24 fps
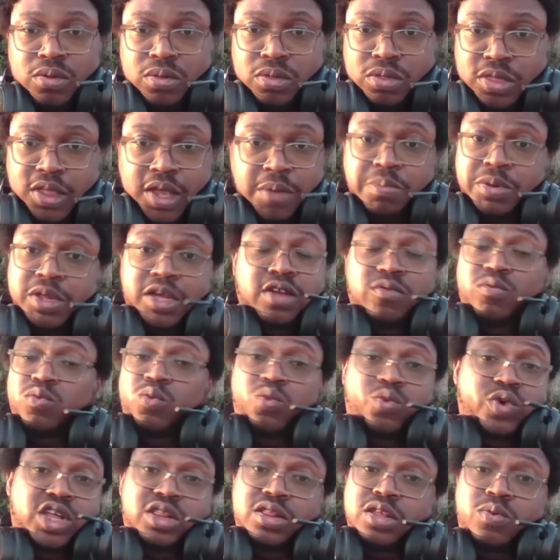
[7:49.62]
They played
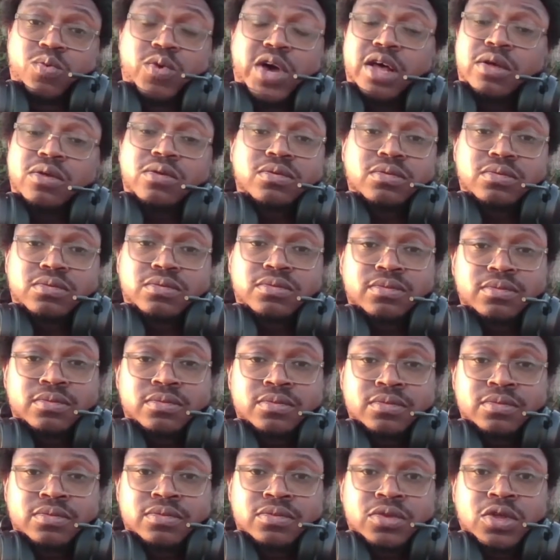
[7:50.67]
really well.
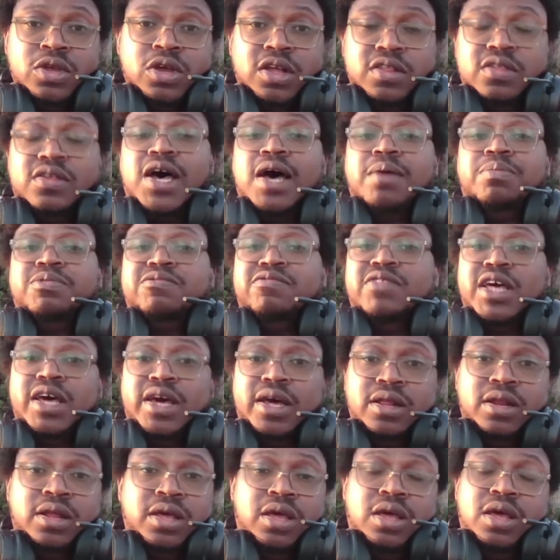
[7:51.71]
On top of that,
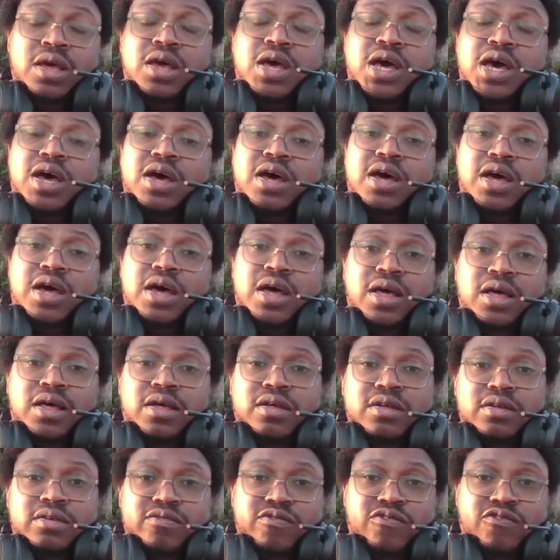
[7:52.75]
uh,
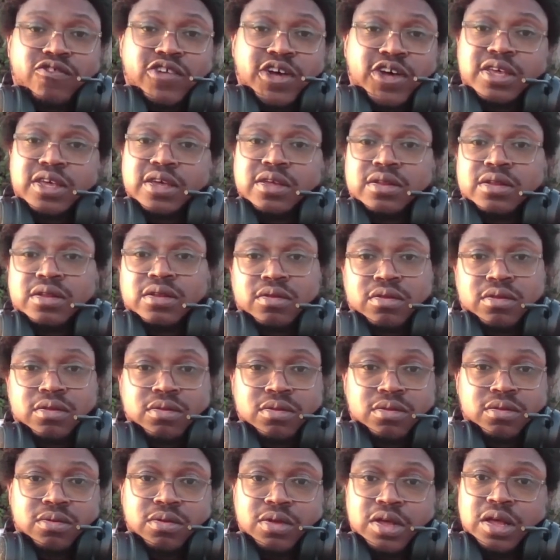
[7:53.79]
fucking
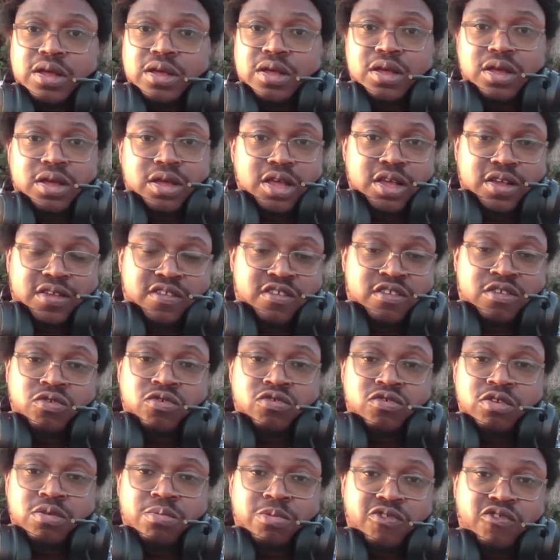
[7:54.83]
excuse
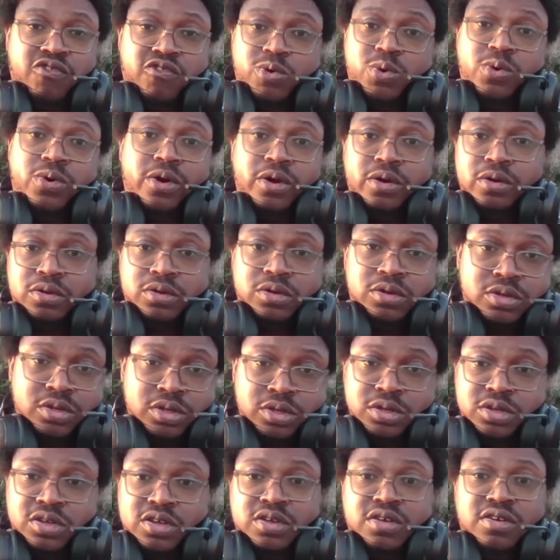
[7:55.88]
number four.
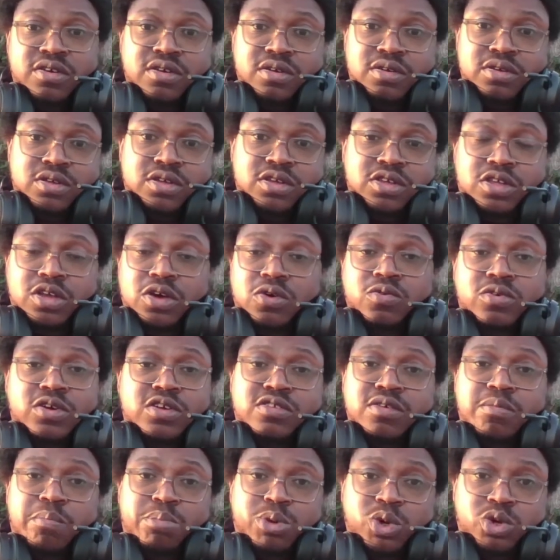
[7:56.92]
Yone is
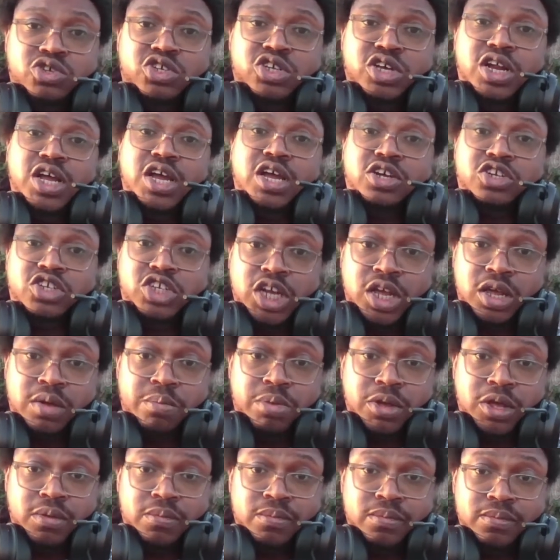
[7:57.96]
a bullshit ass
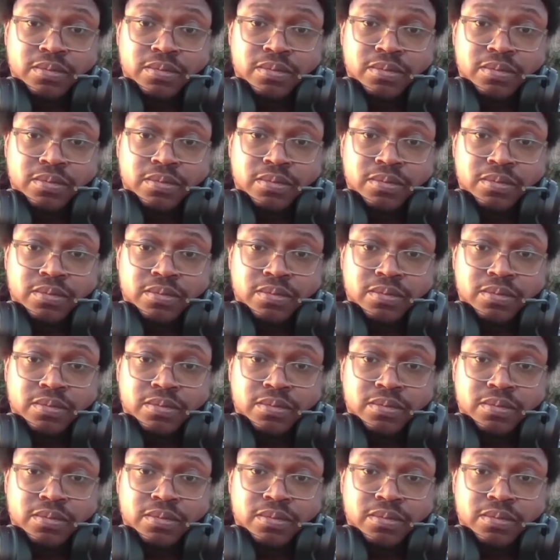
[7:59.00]
champion.